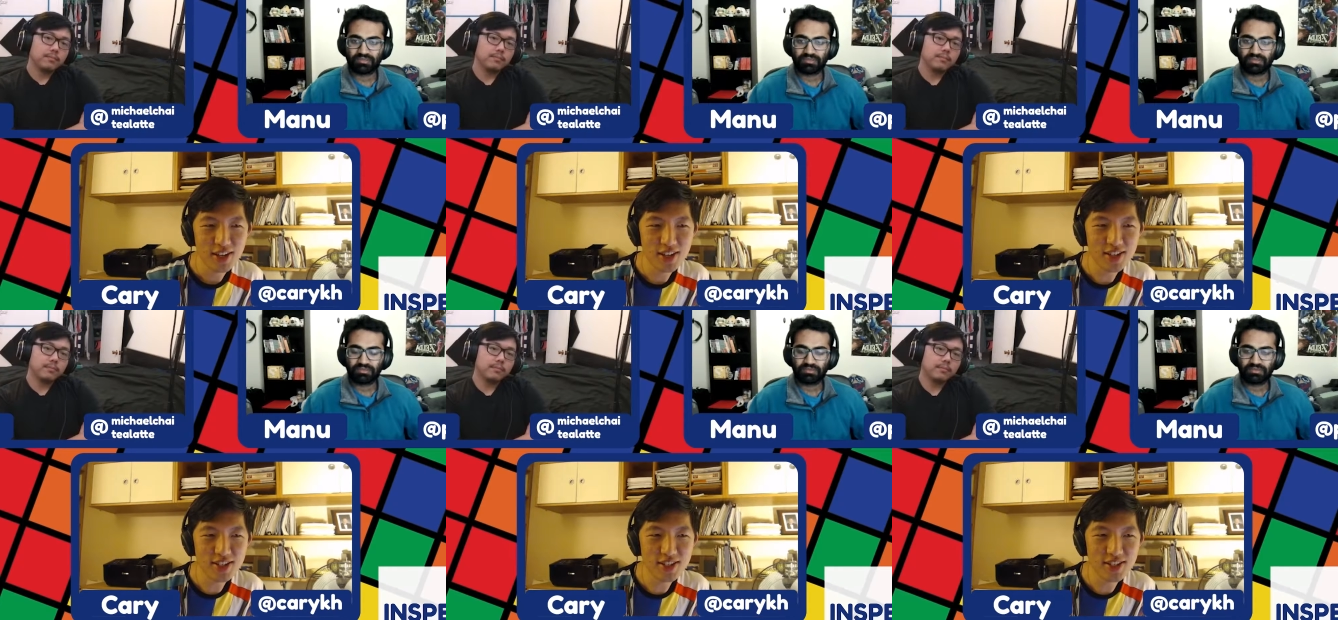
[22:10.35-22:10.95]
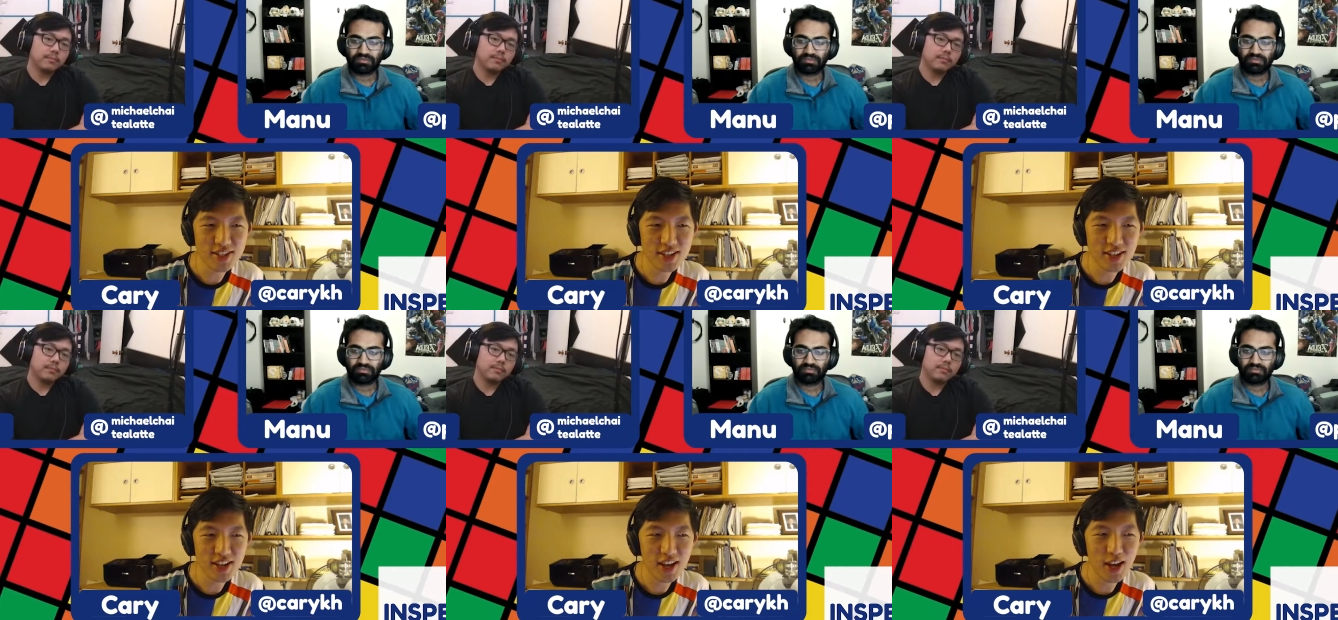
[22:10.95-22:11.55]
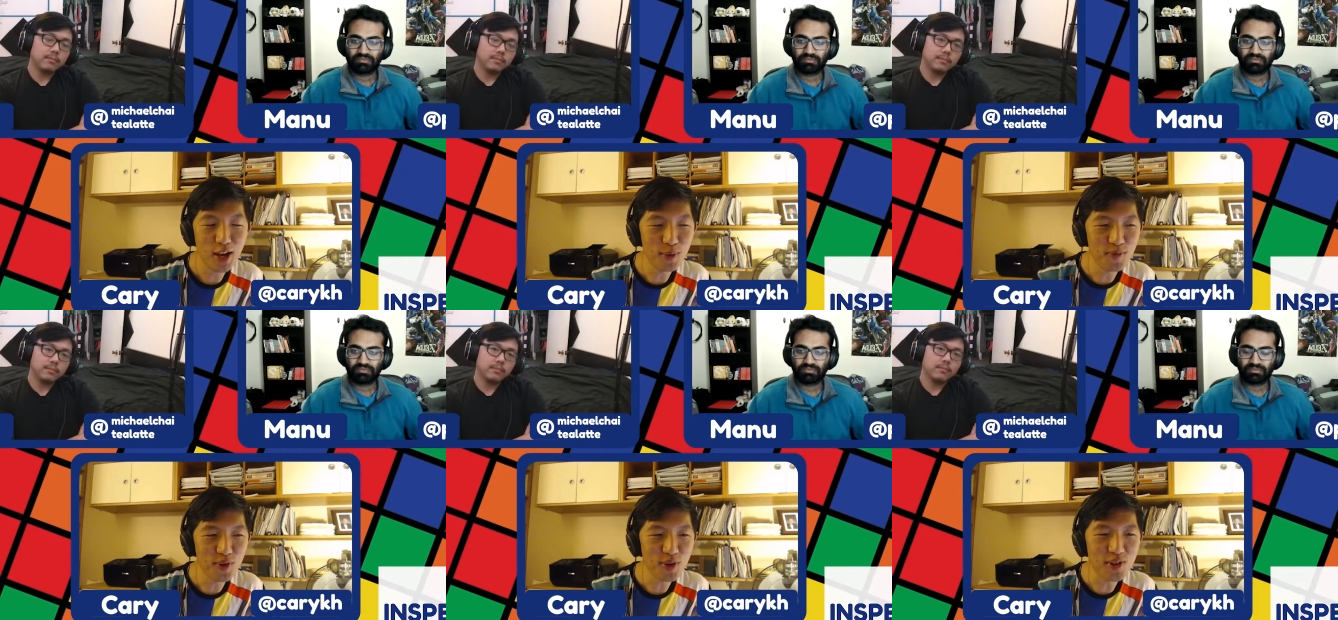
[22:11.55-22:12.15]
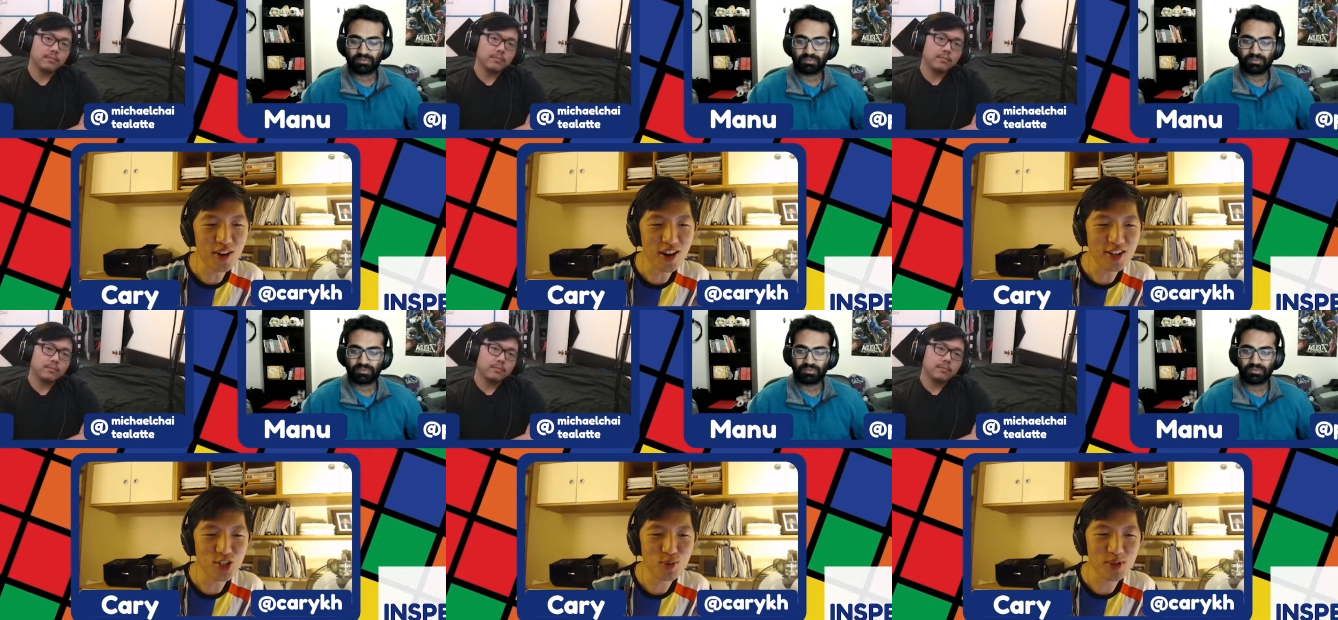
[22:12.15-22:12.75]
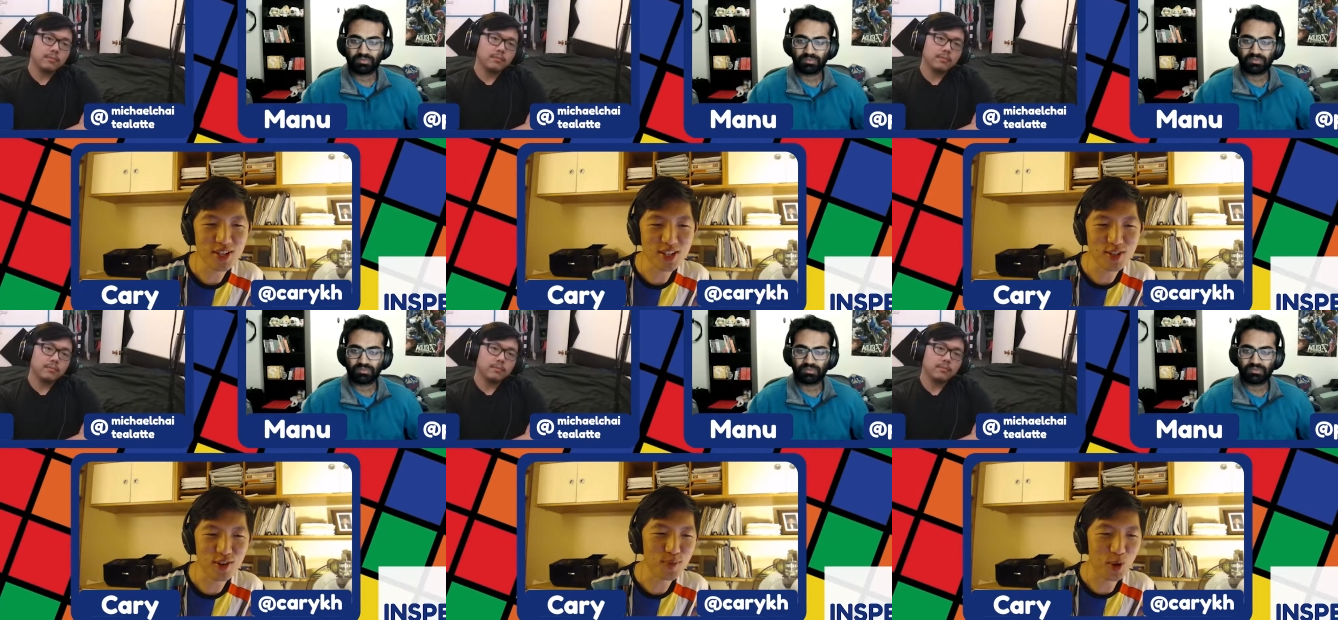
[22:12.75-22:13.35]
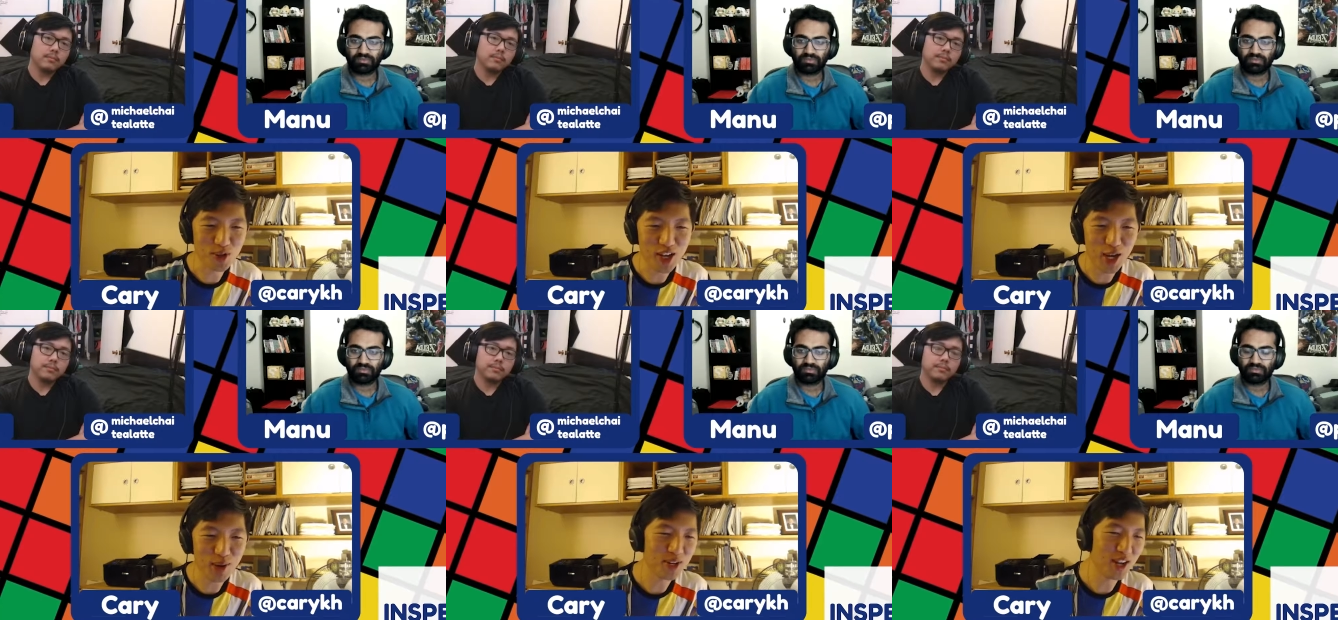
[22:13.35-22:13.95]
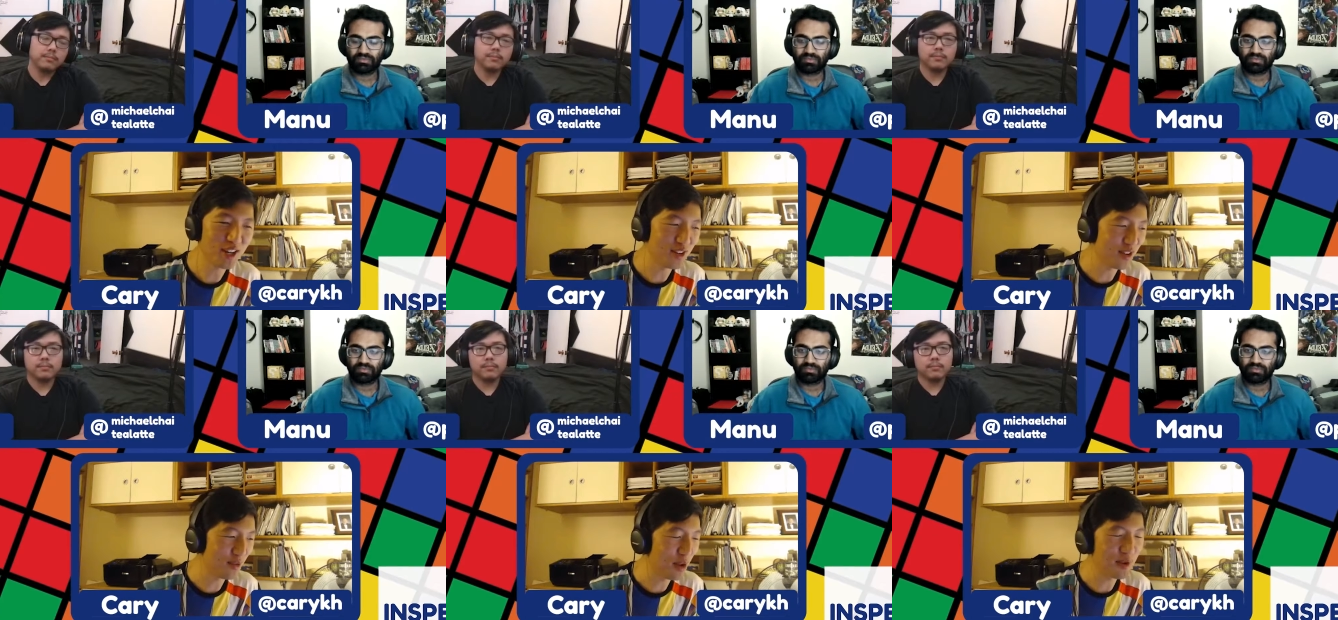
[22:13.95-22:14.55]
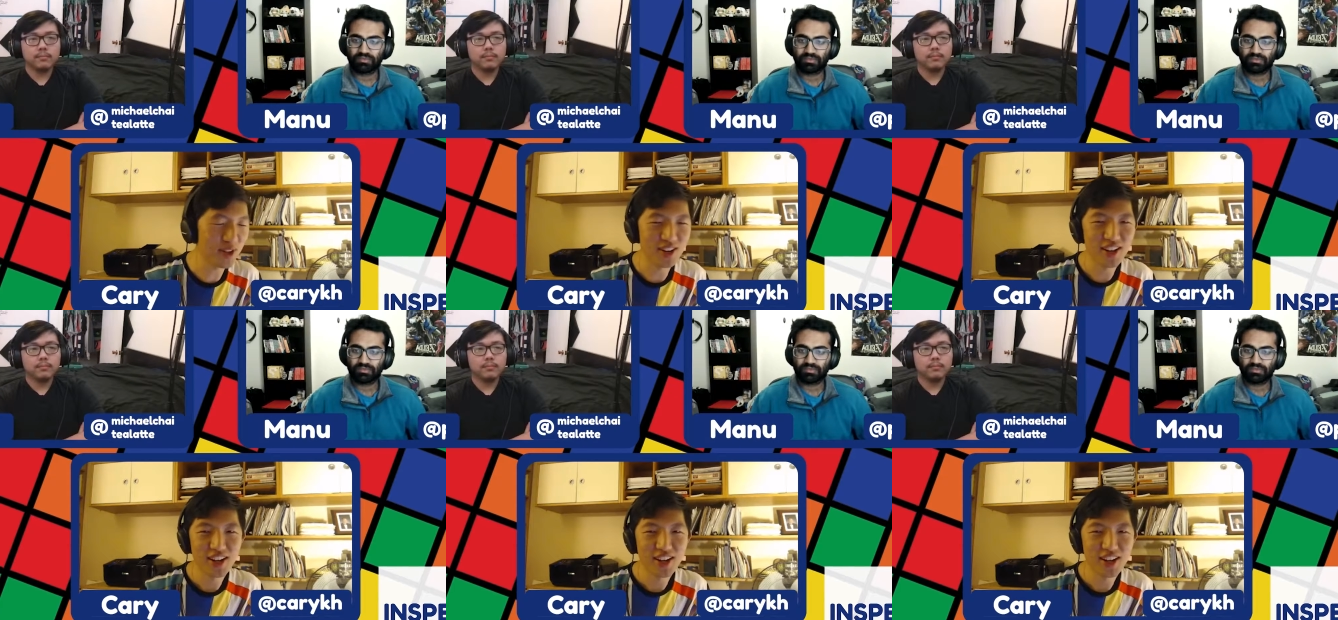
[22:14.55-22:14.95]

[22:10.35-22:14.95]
Speaker 1: is helpful not just because you have more time and and maybe